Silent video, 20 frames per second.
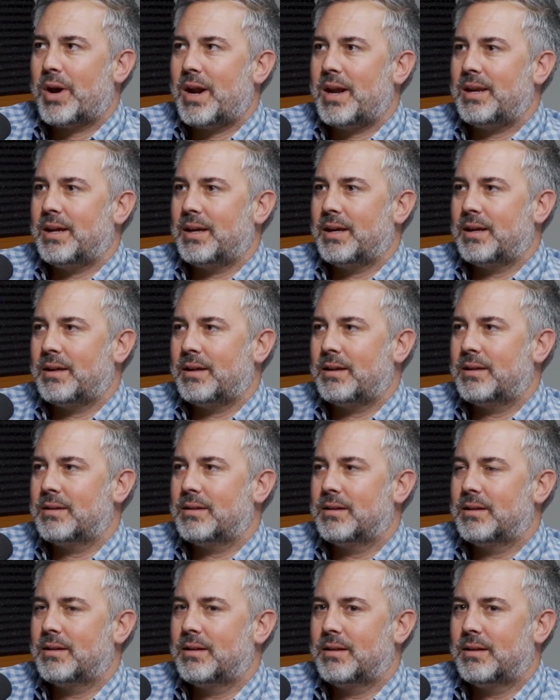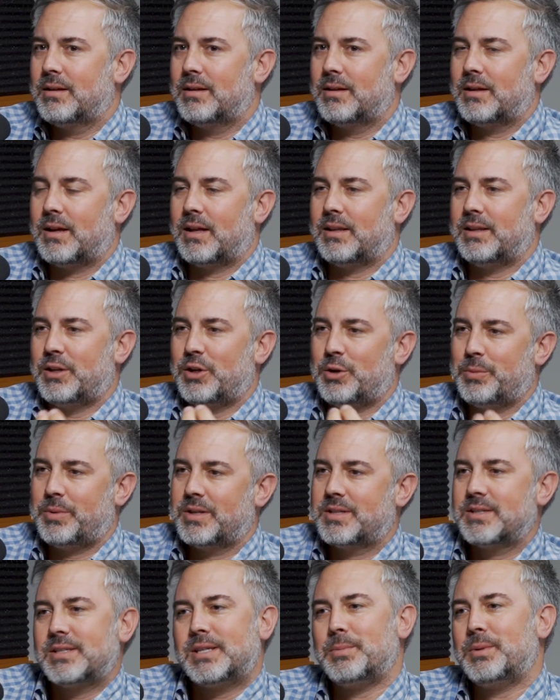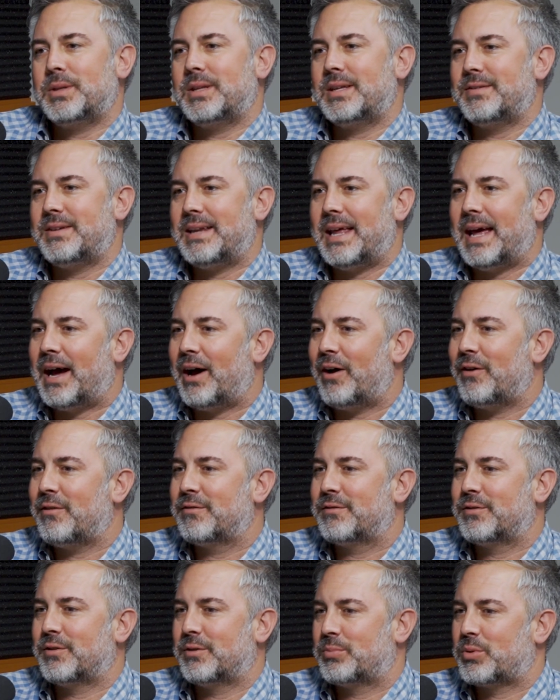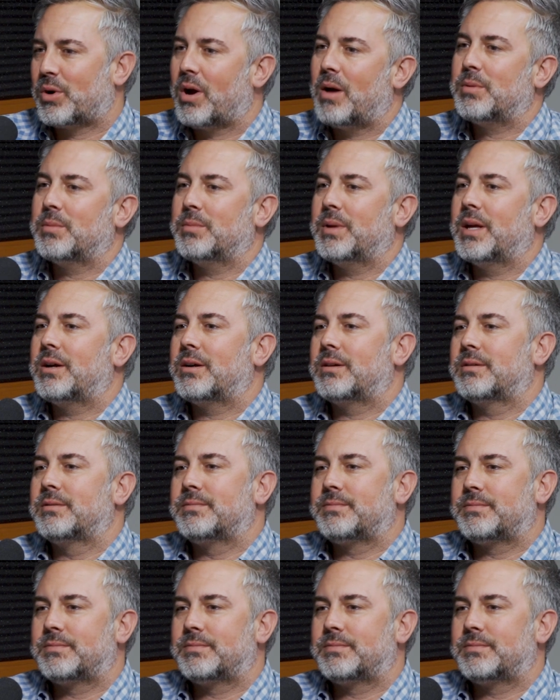trading a little bit of stimulant now for a problem later,